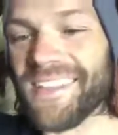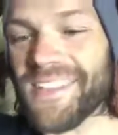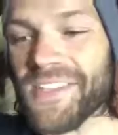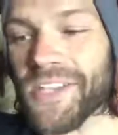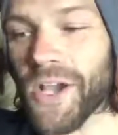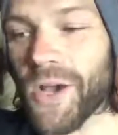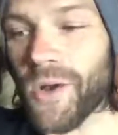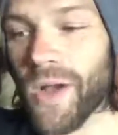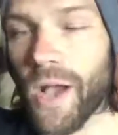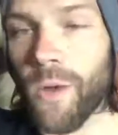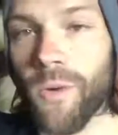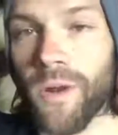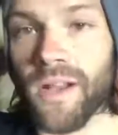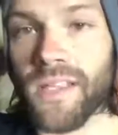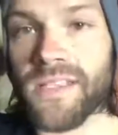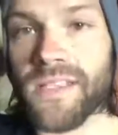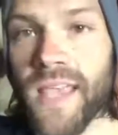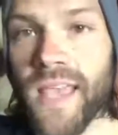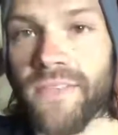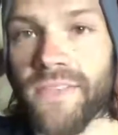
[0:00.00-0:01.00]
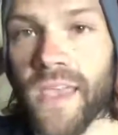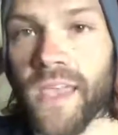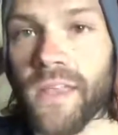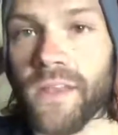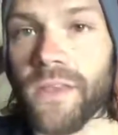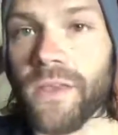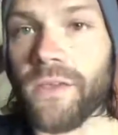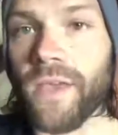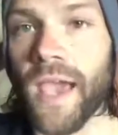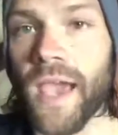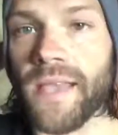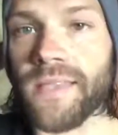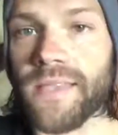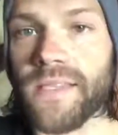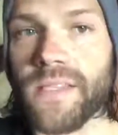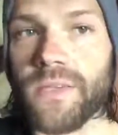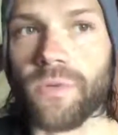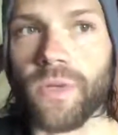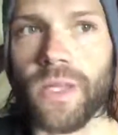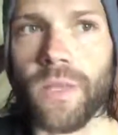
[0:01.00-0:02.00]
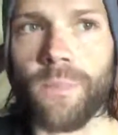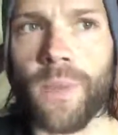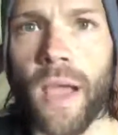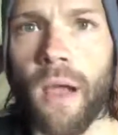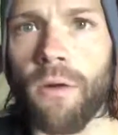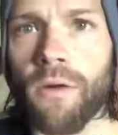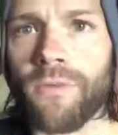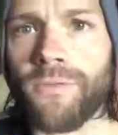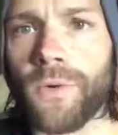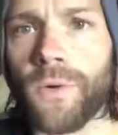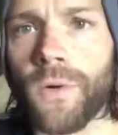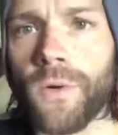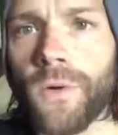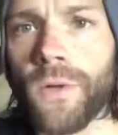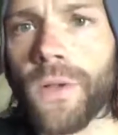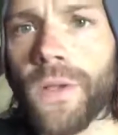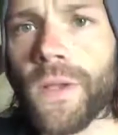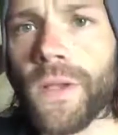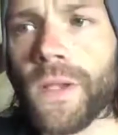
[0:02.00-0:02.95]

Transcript: So I want to say thank you to you guys. This is a really powerful